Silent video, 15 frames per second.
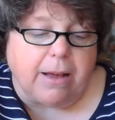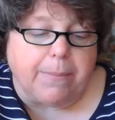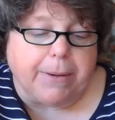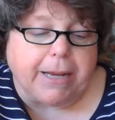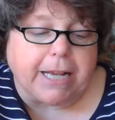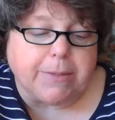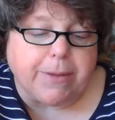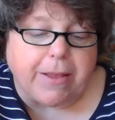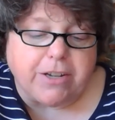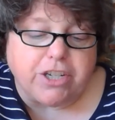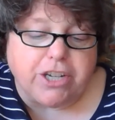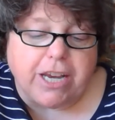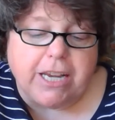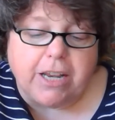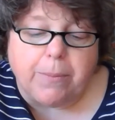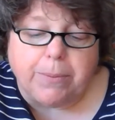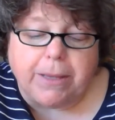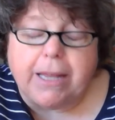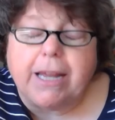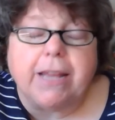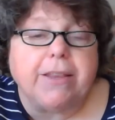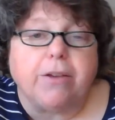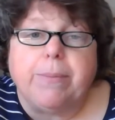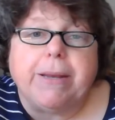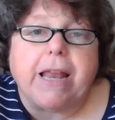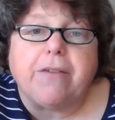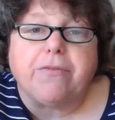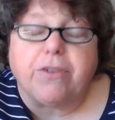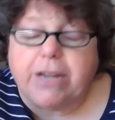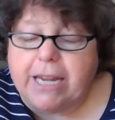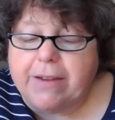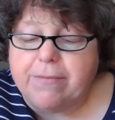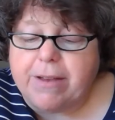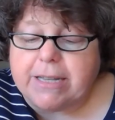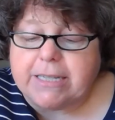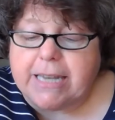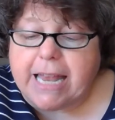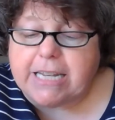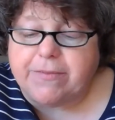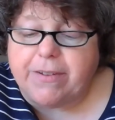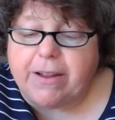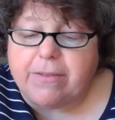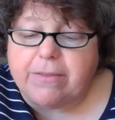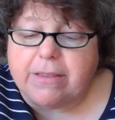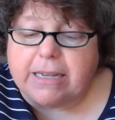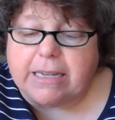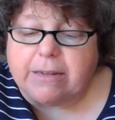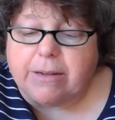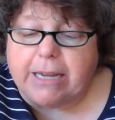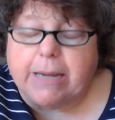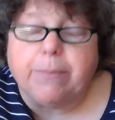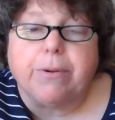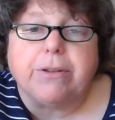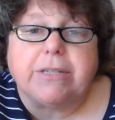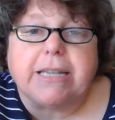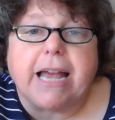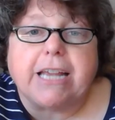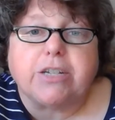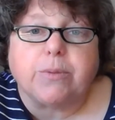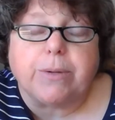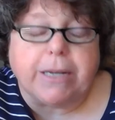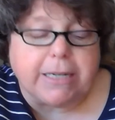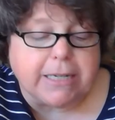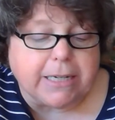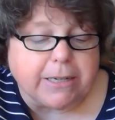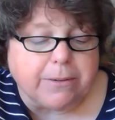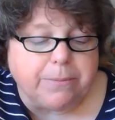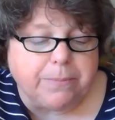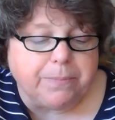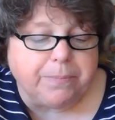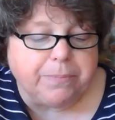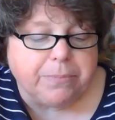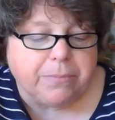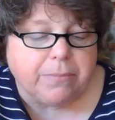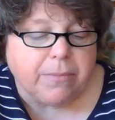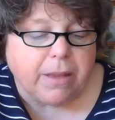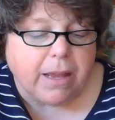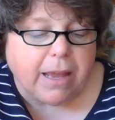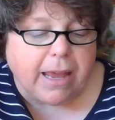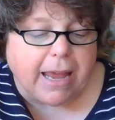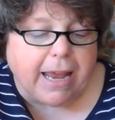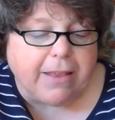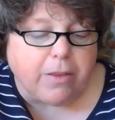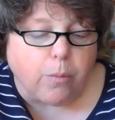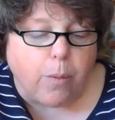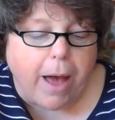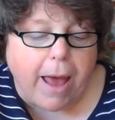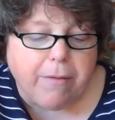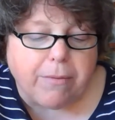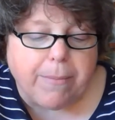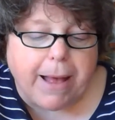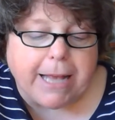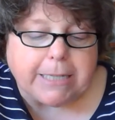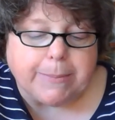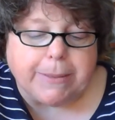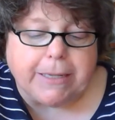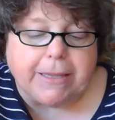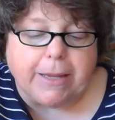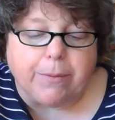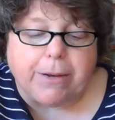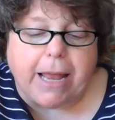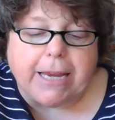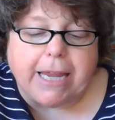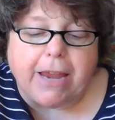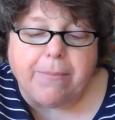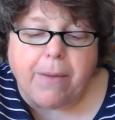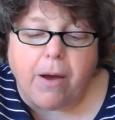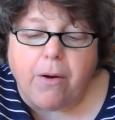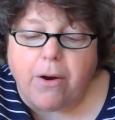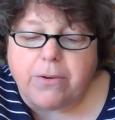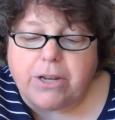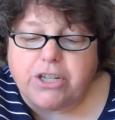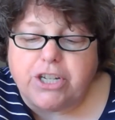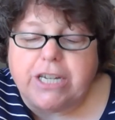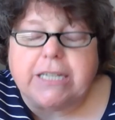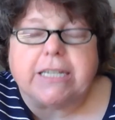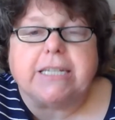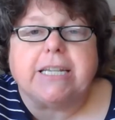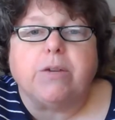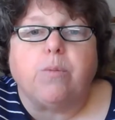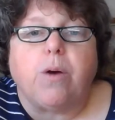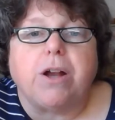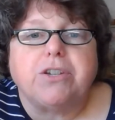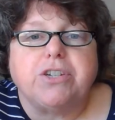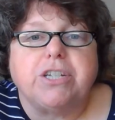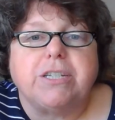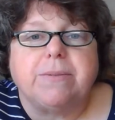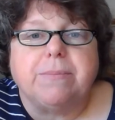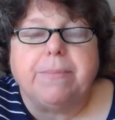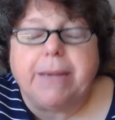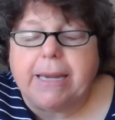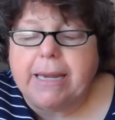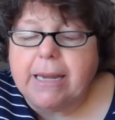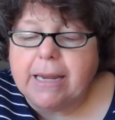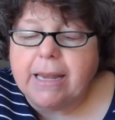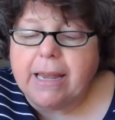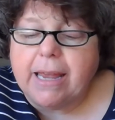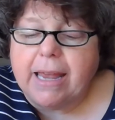Because without the shedding of blood, there'll be no forgiveness, and that's found in Hebrews 9:22. And the white reminds me that when I gave my heart to Jesus, he washes me,